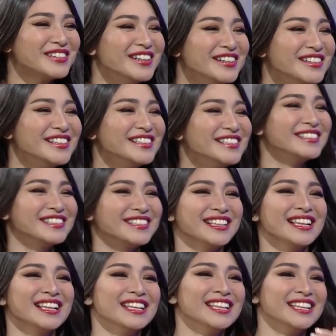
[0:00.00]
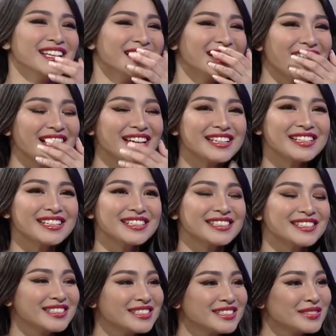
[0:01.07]
No you, you, you wouldn't? I...
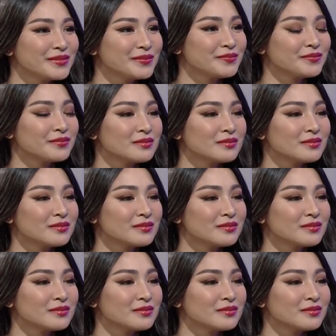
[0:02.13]
Because some would.